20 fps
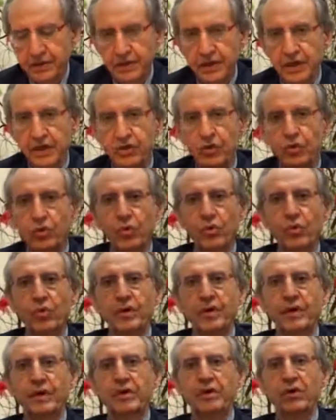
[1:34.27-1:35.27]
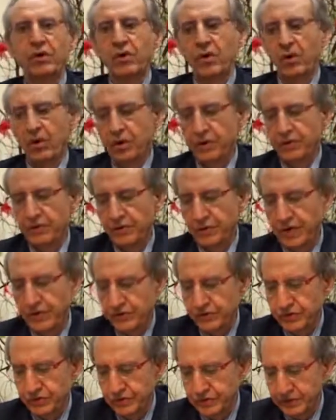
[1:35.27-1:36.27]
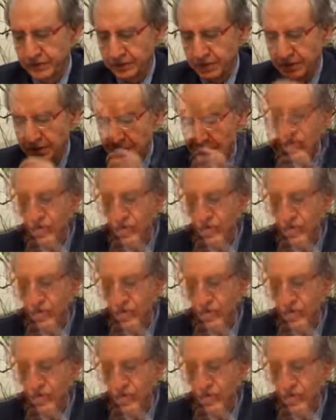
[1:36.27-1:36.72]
that grow in all directions.